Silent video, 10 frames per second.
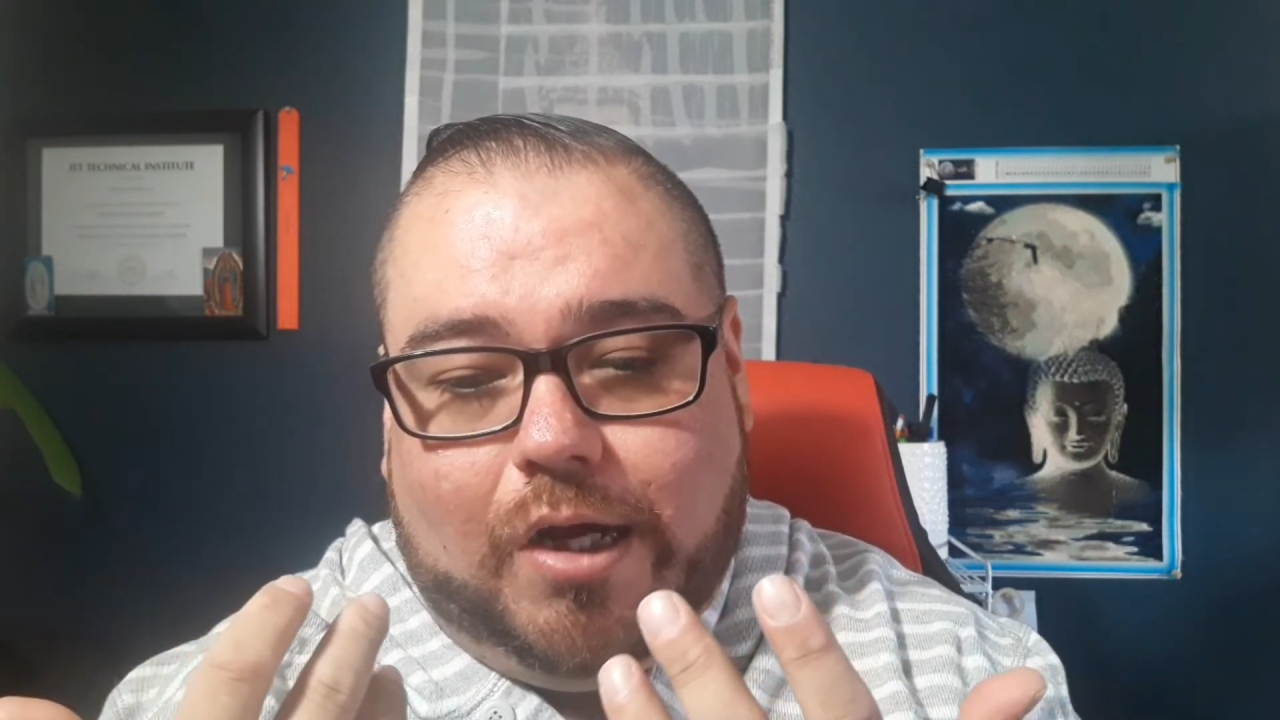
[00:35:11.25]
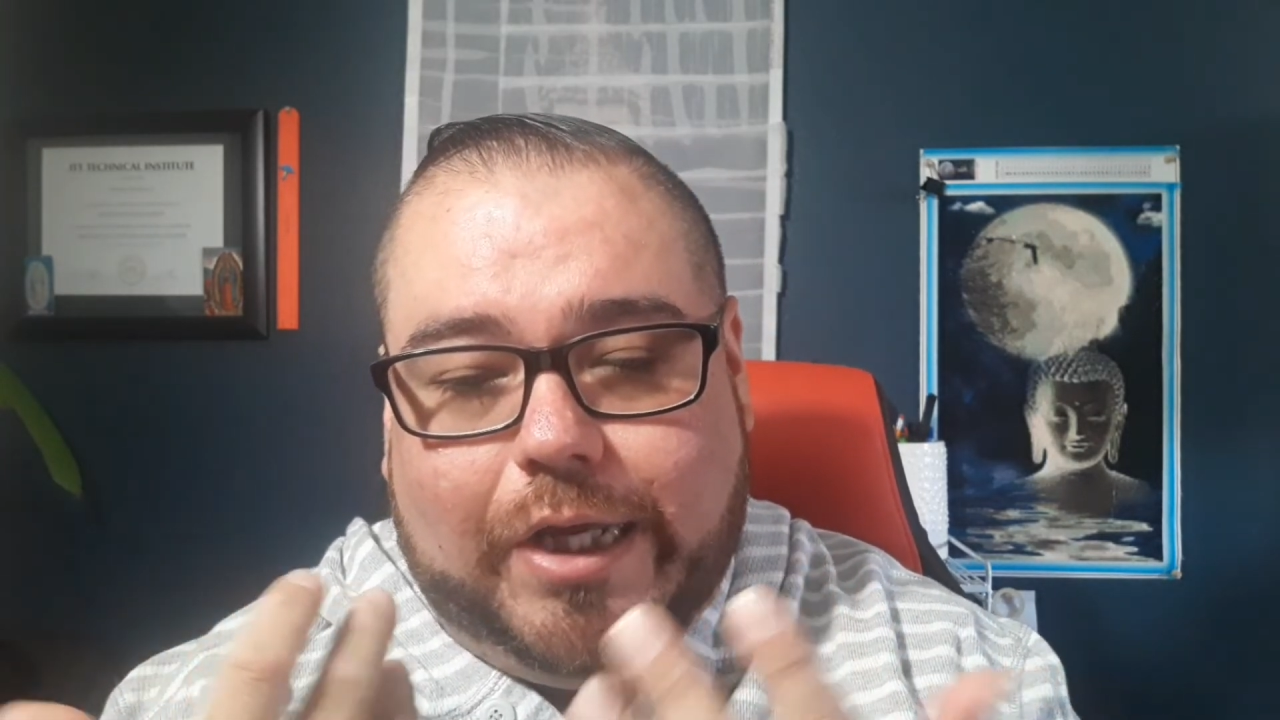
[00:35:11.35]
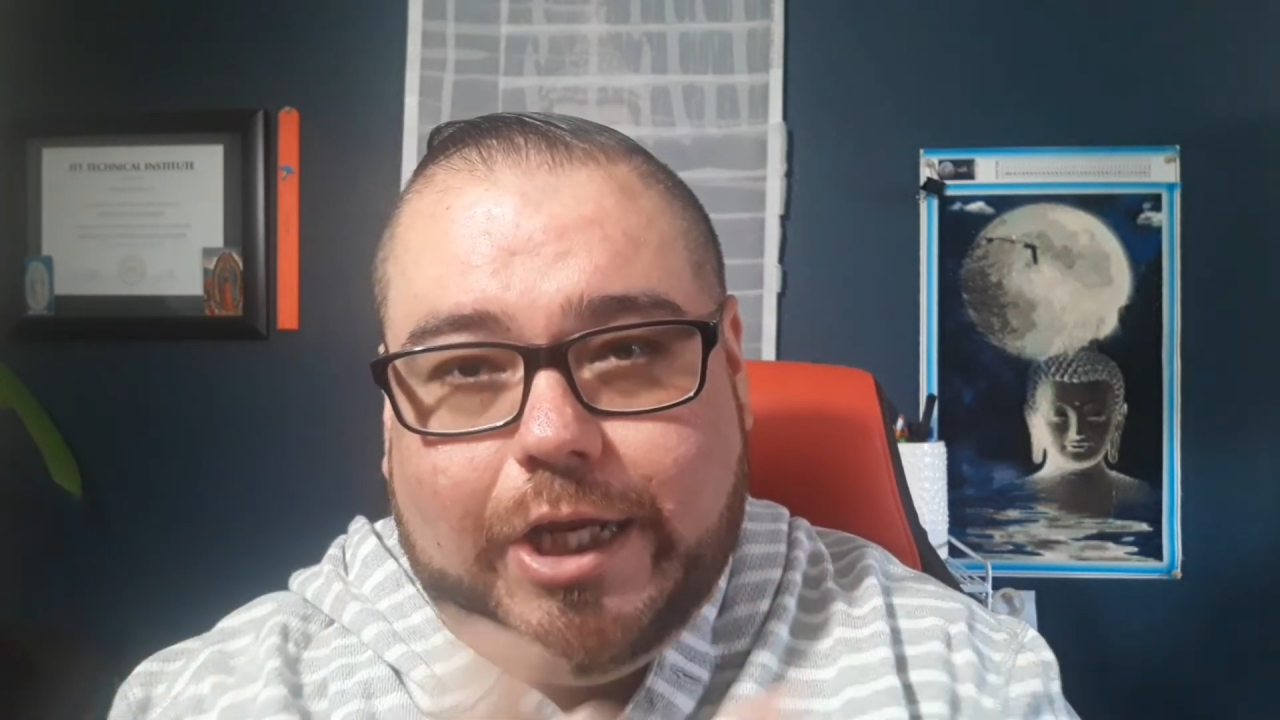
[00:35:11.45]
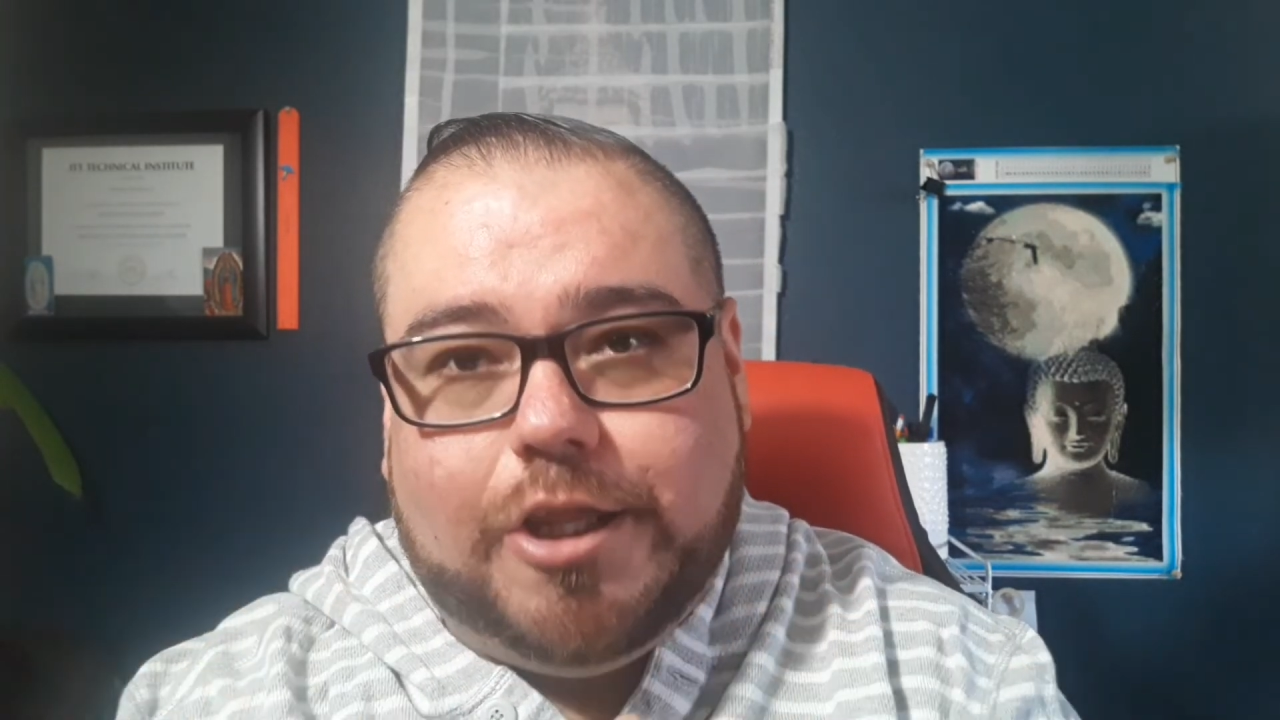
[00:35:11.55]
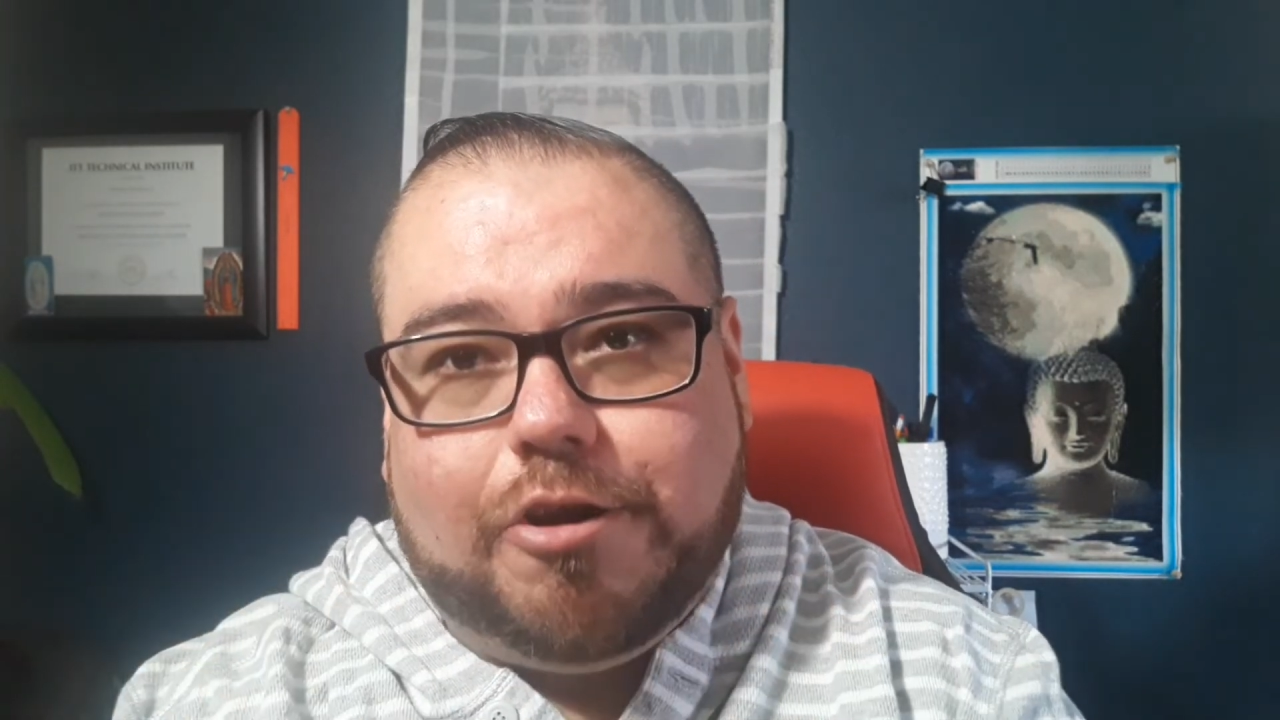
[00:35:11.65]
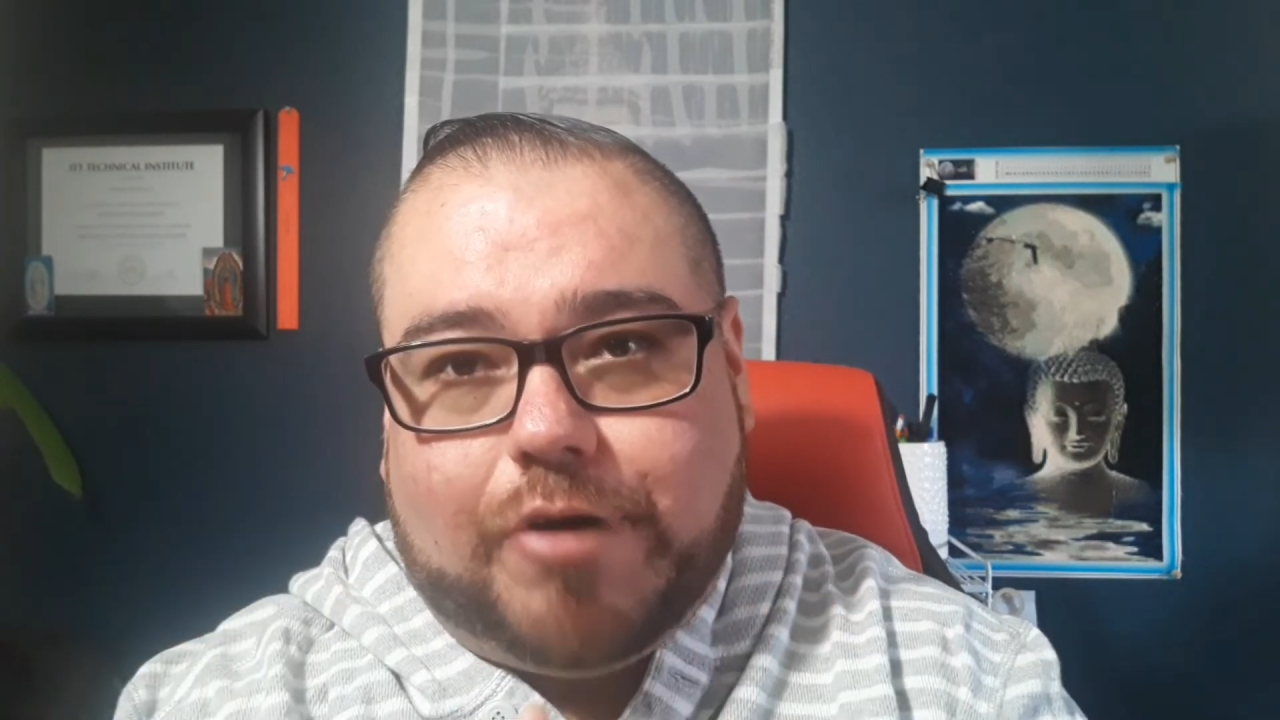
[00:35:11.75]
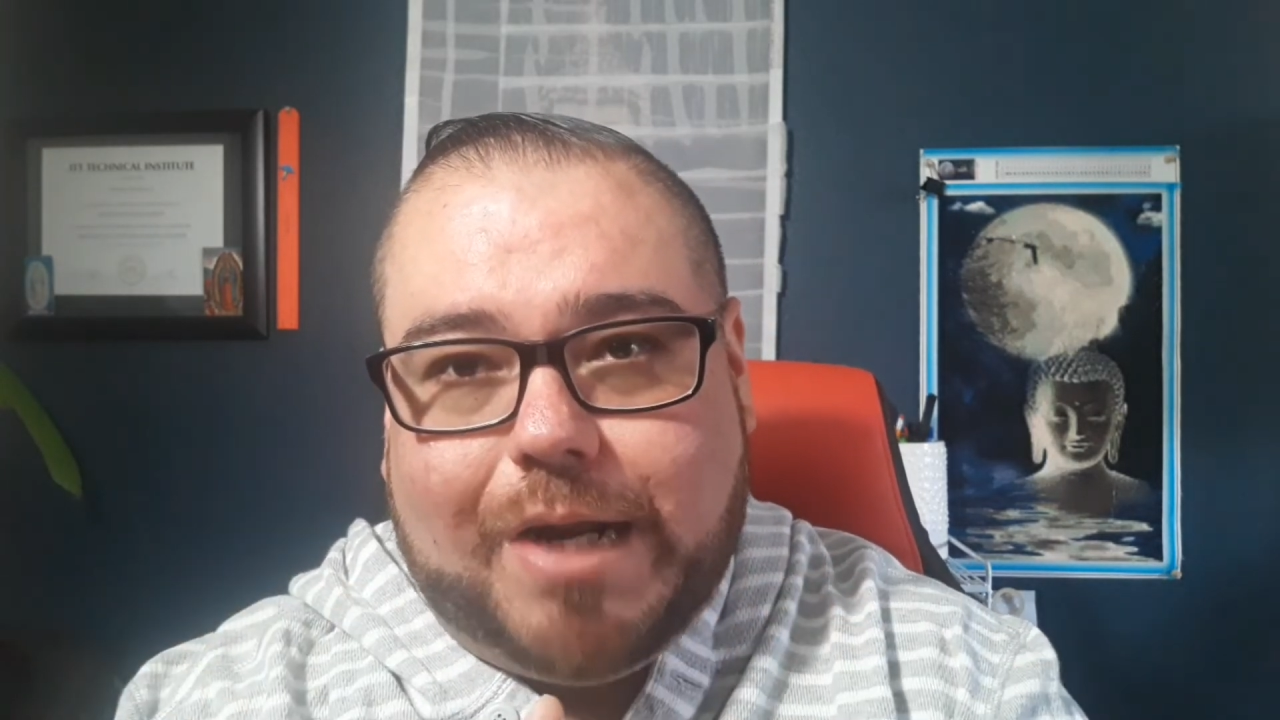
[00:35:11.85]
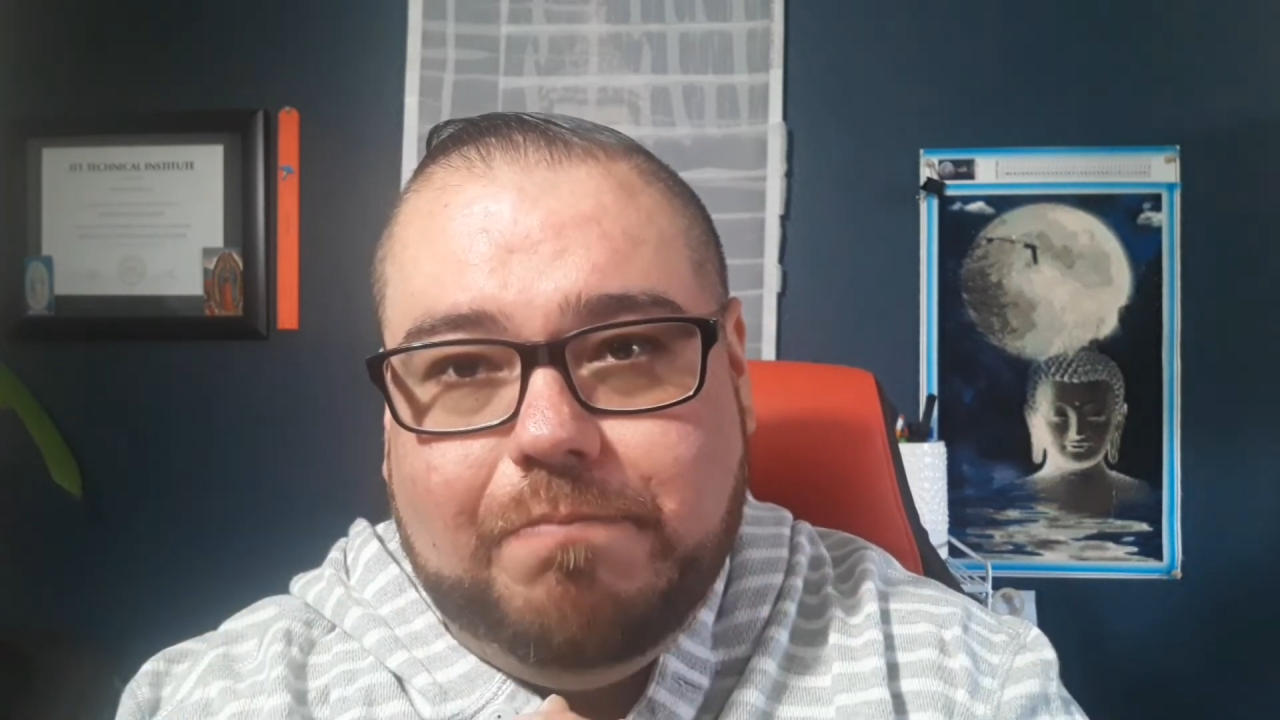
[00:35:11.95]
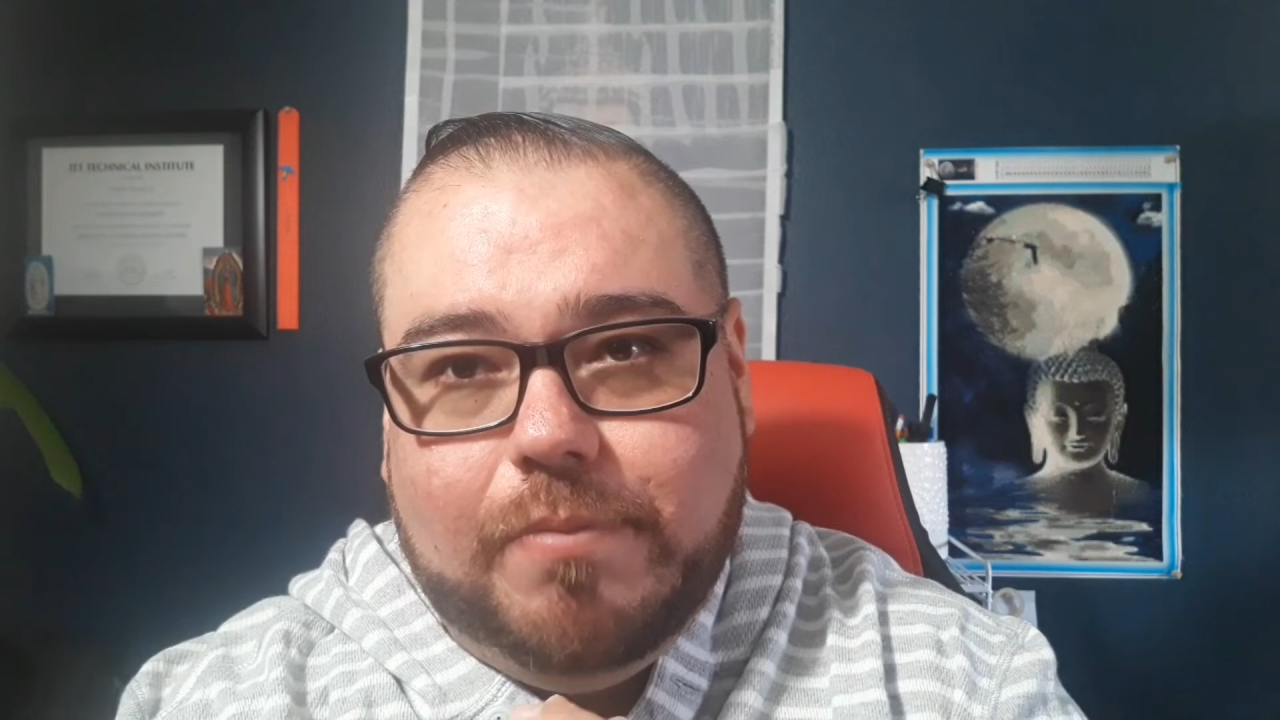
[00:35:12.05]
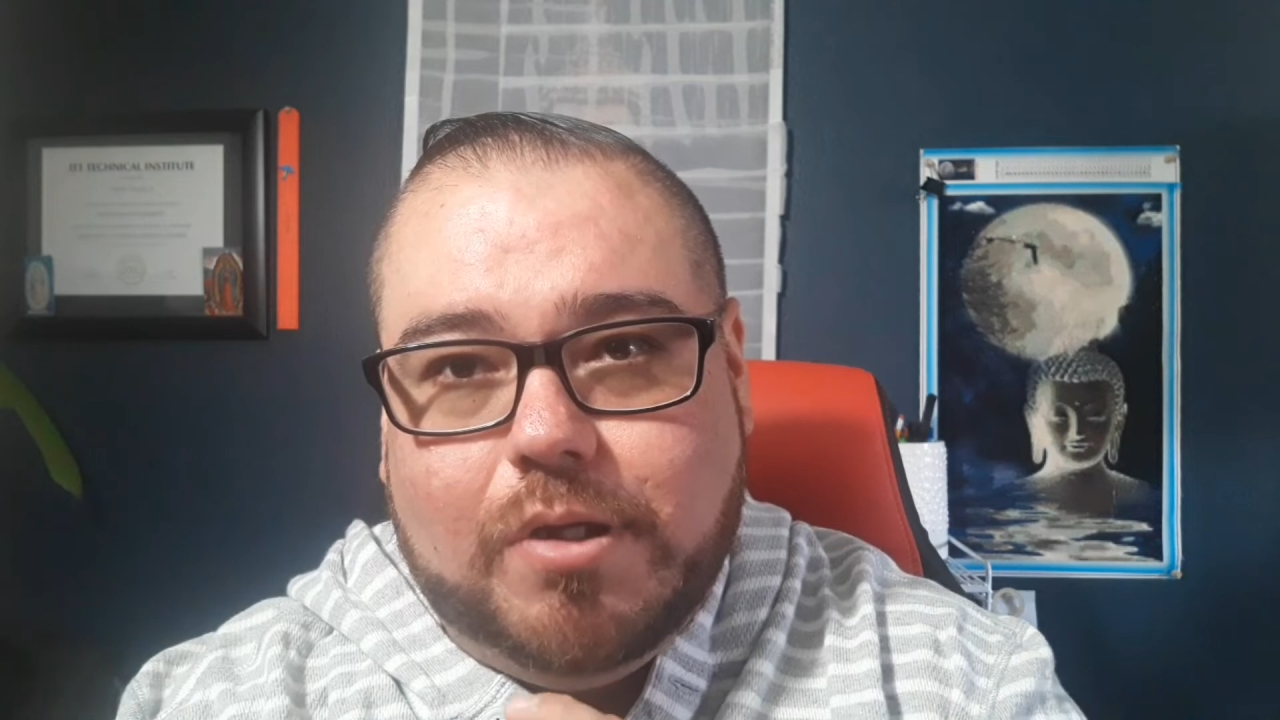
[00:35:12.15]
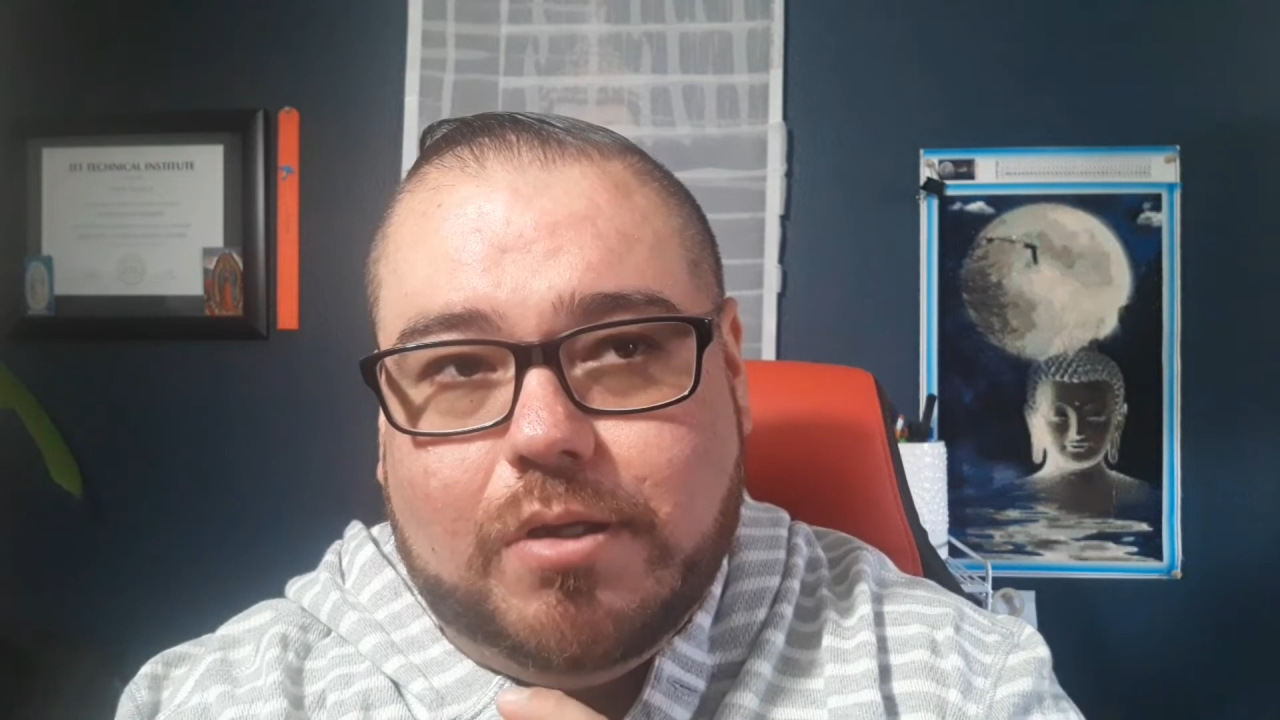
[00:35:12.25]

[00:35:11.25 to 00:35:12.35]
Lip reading: Instagram,